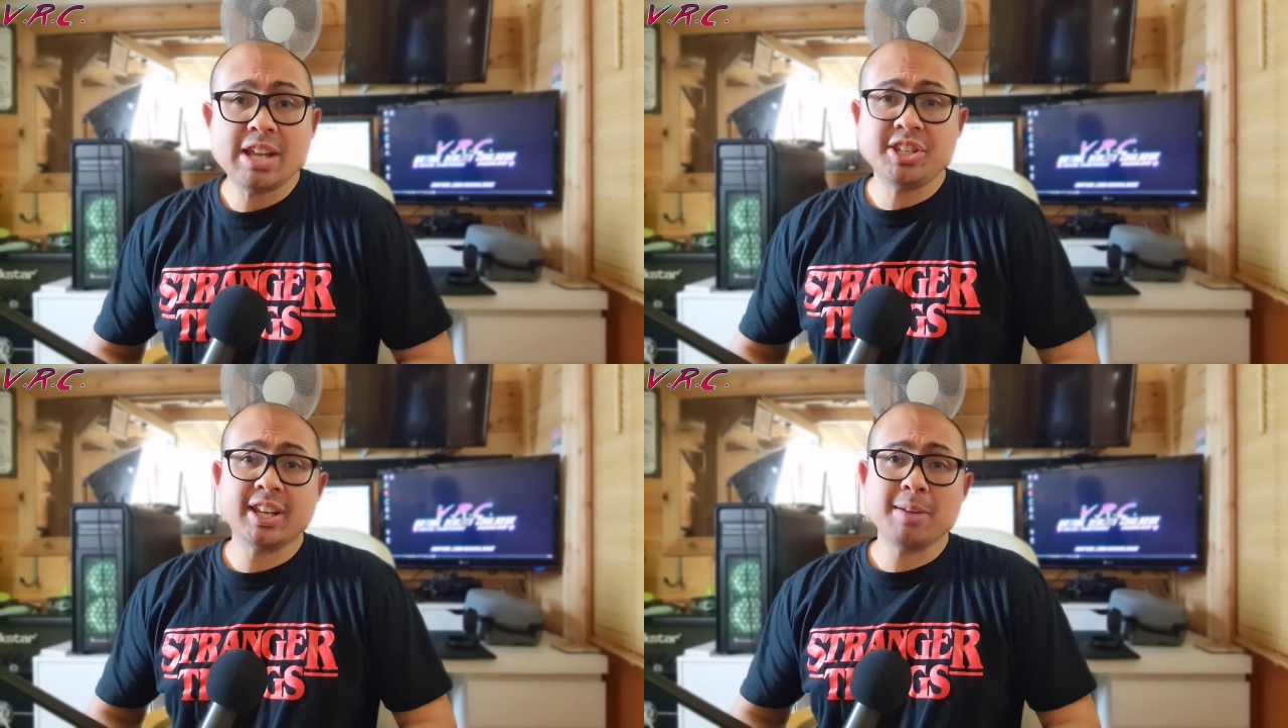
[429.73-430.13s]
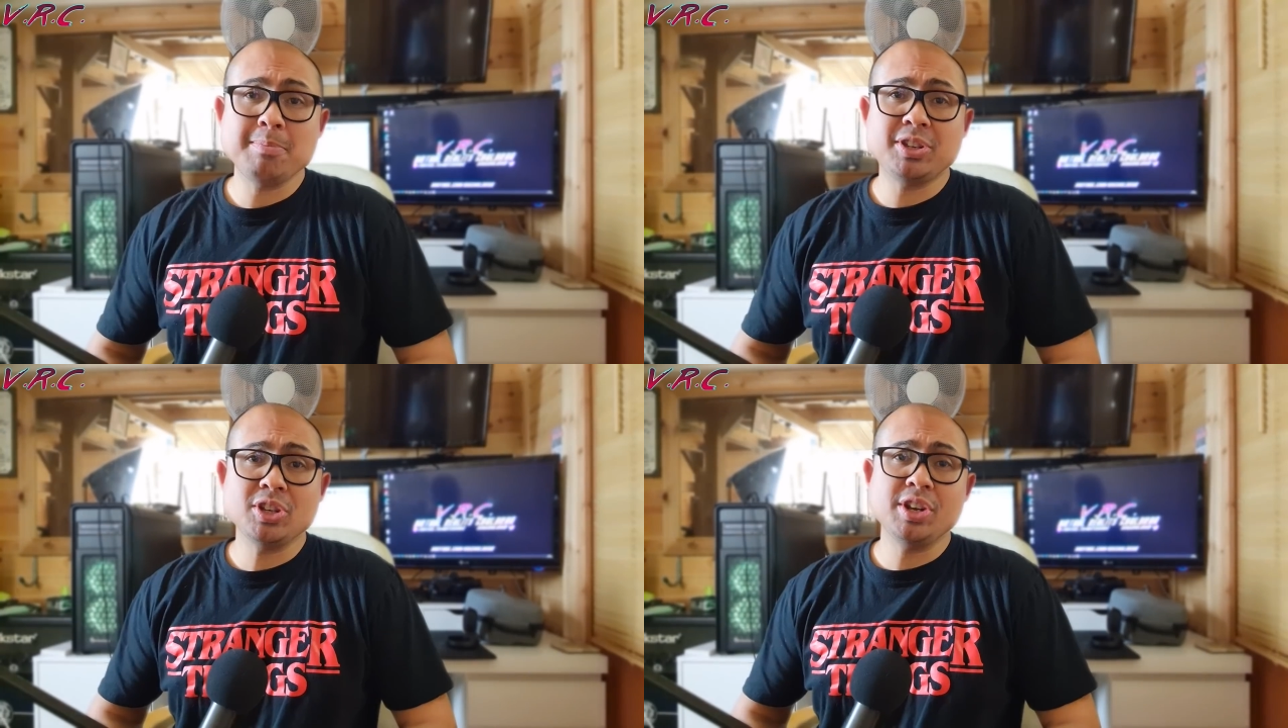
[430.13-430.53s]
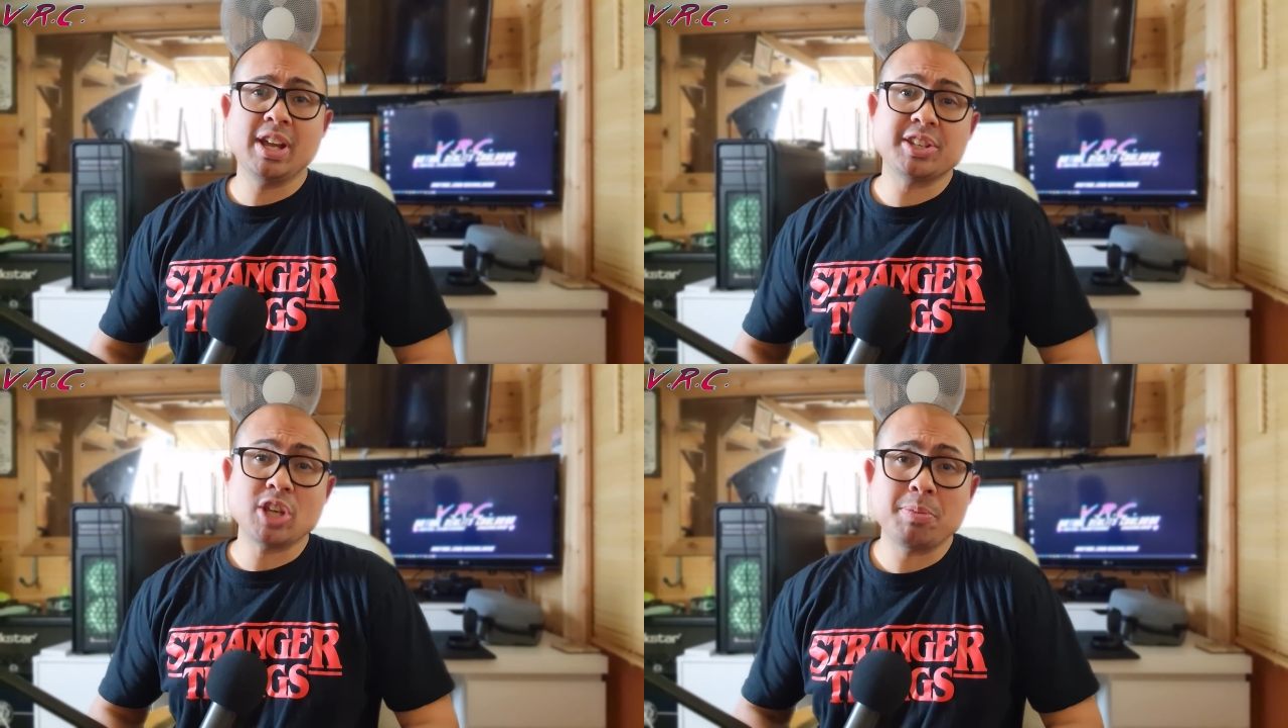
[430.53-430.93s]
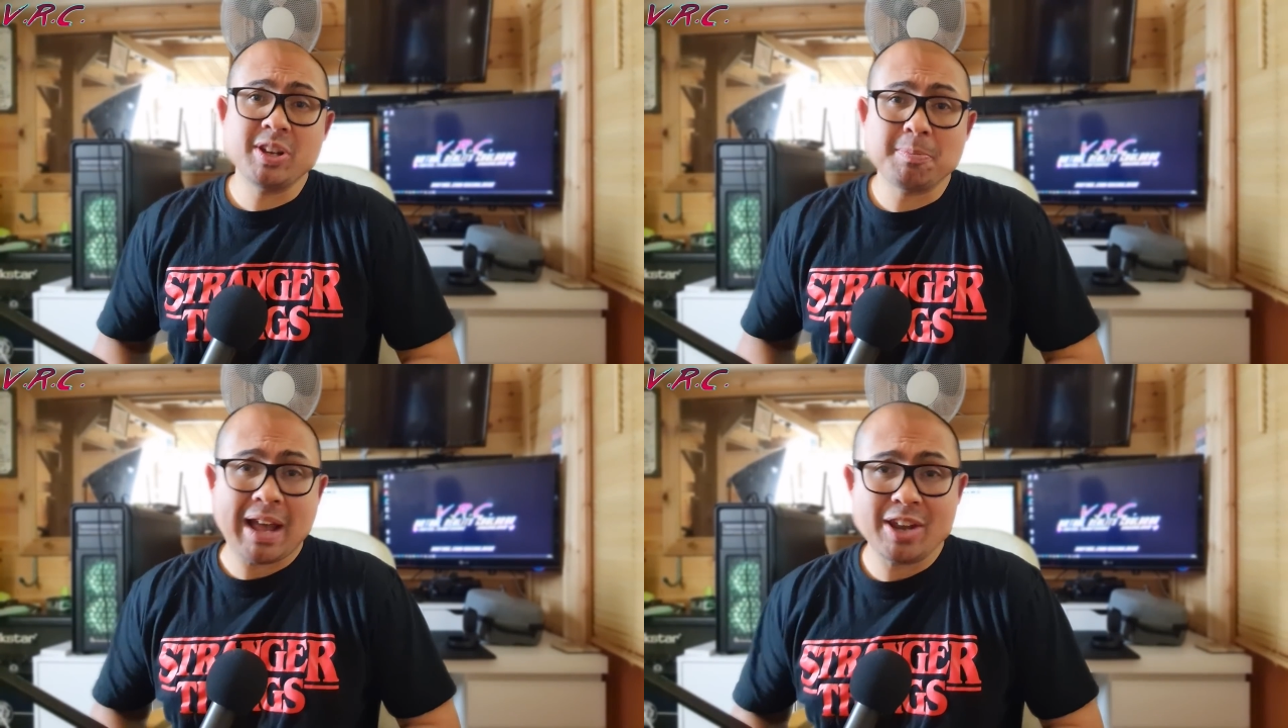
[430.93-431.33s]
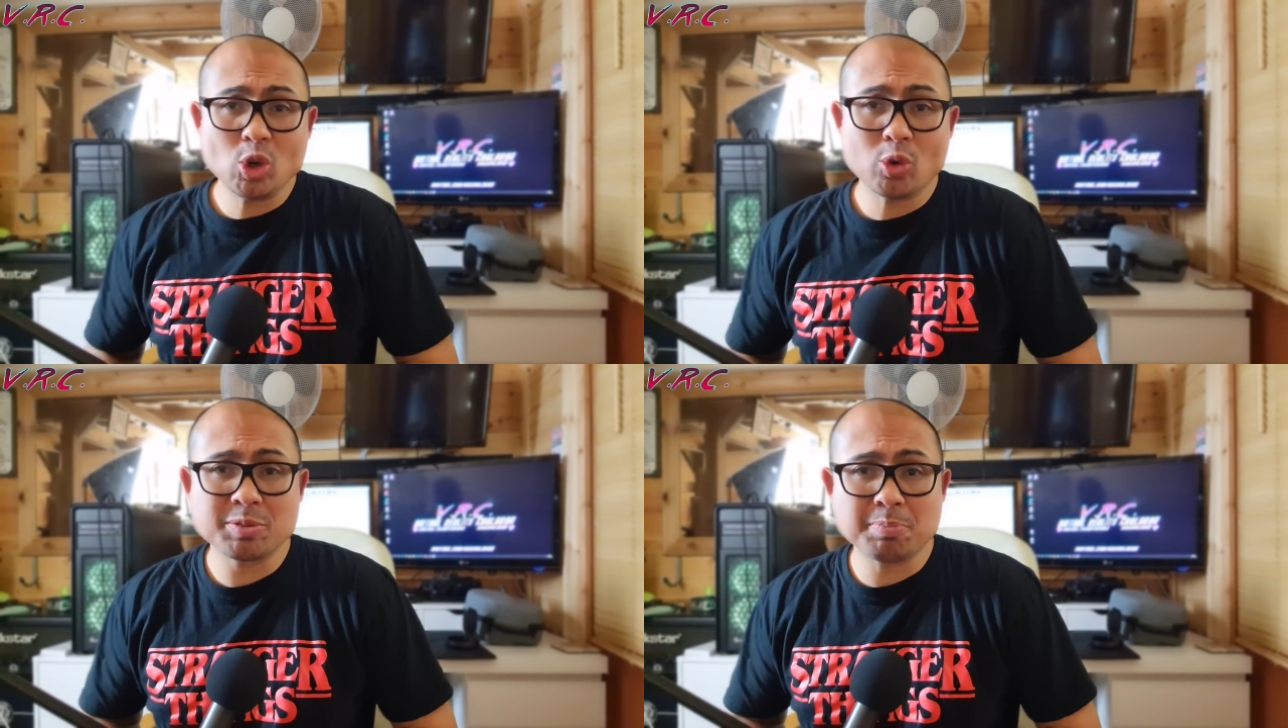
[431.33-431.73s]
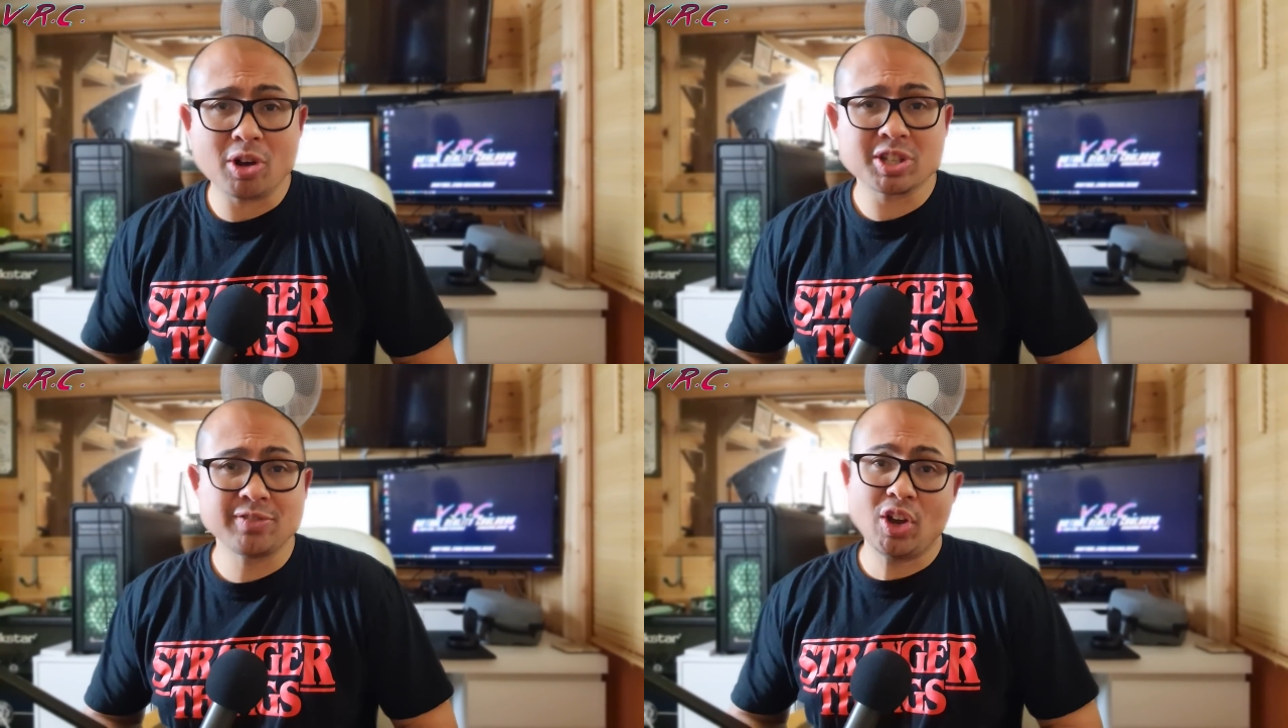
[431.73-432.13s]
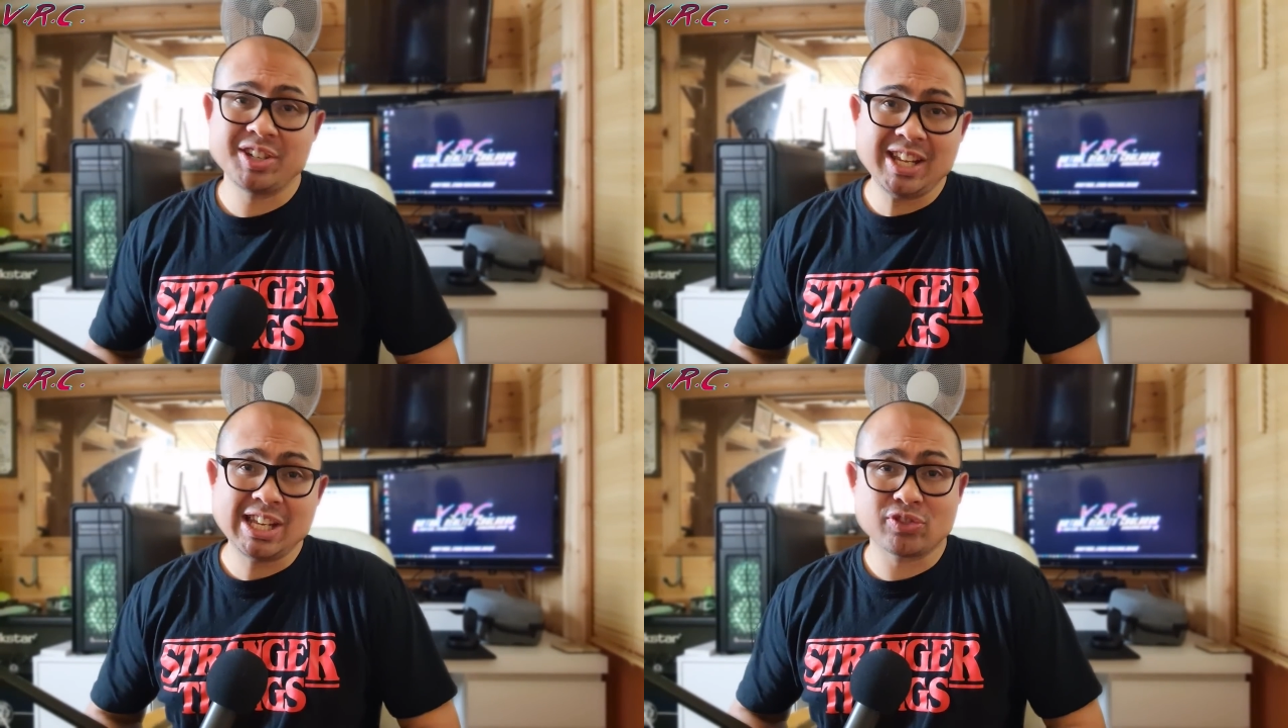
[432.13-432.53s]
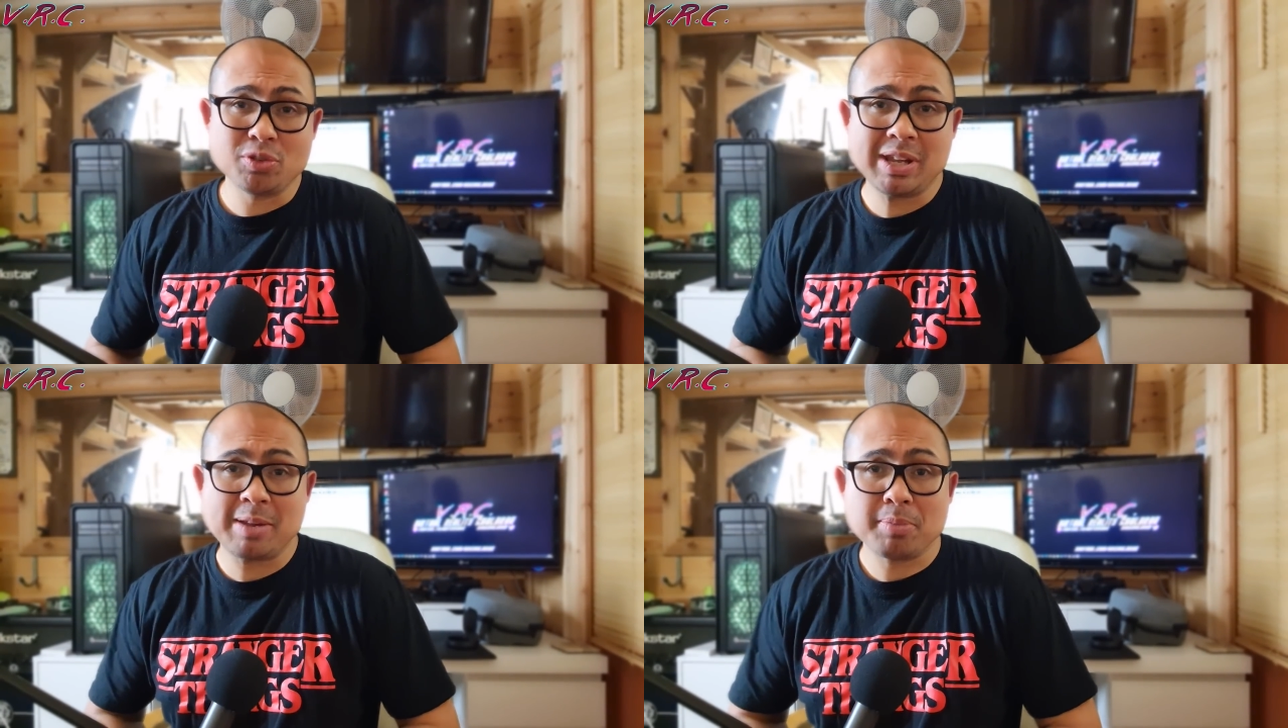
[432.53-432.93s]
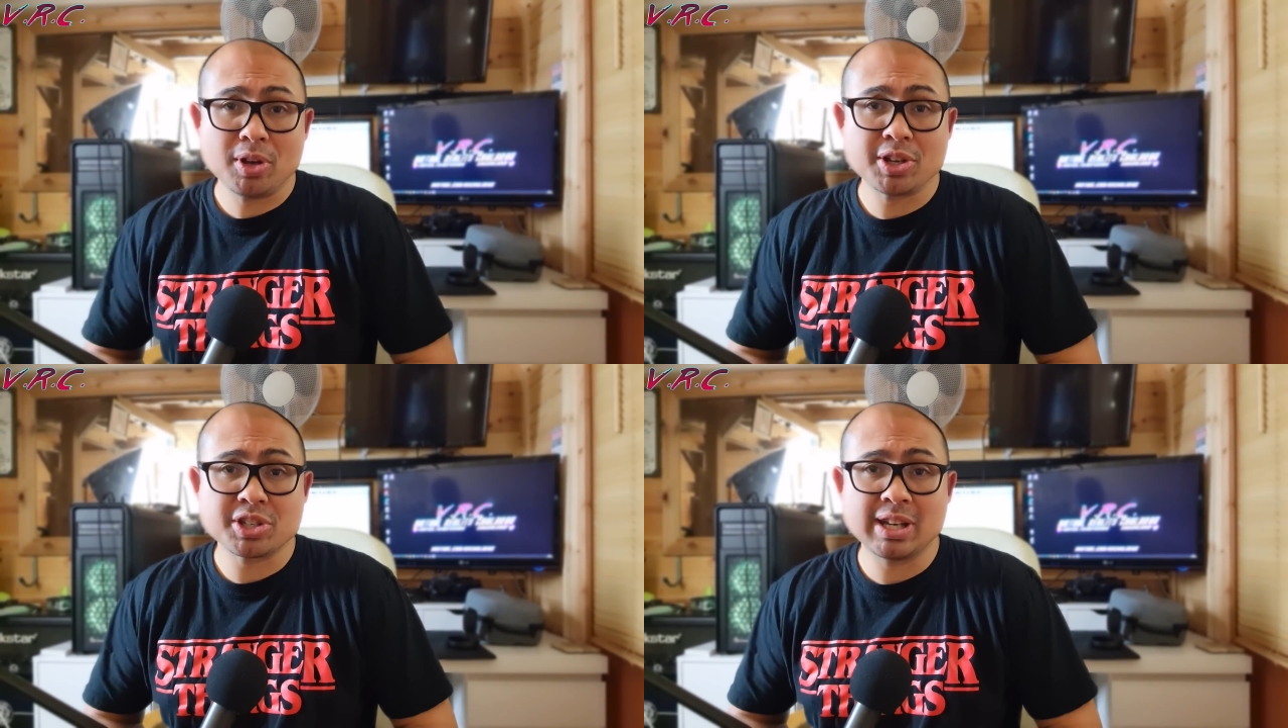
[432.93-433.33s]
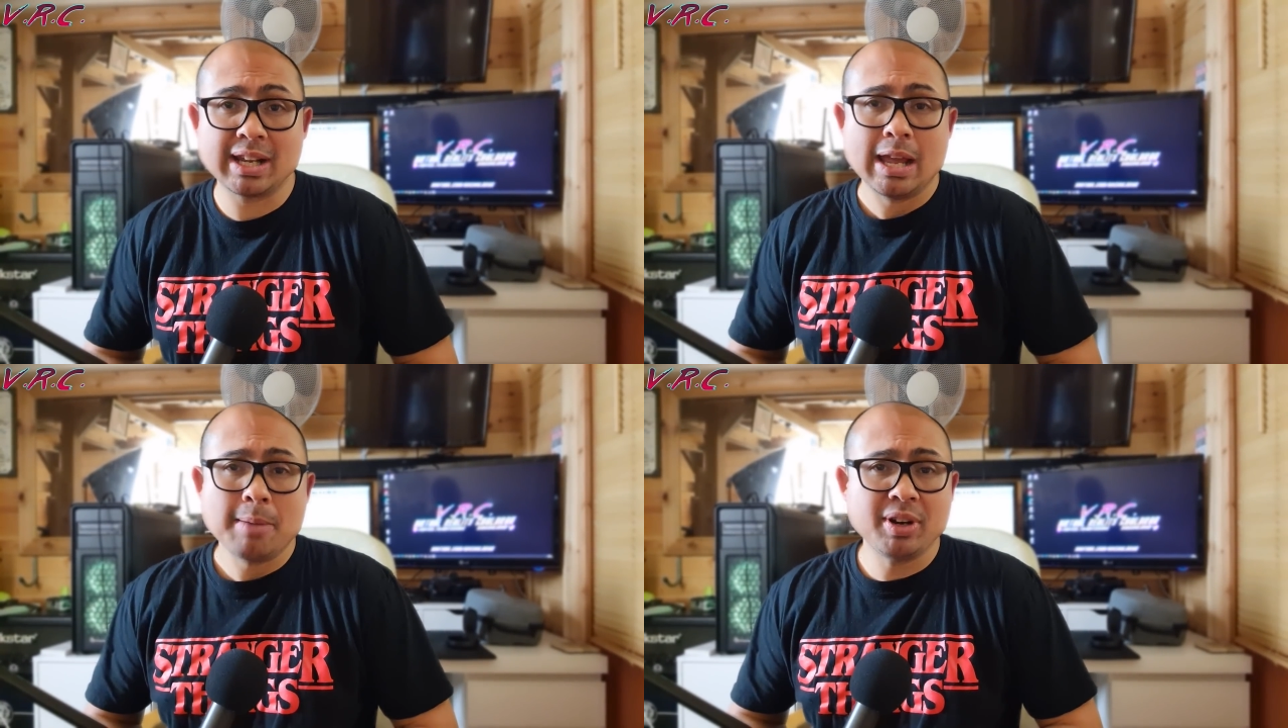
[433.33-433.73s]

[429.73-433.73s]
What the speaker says: Yes, it can be done and it's opened a Pandora's box of ideas for me personally,